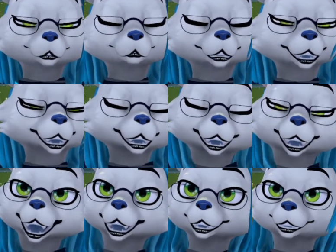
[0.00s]
maid
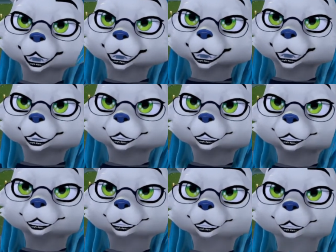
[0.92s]

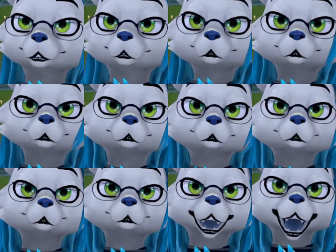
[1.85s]
cafes,
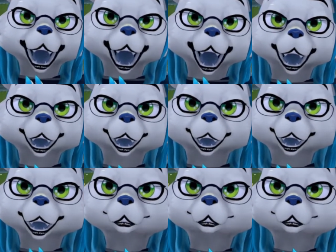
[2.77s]
um...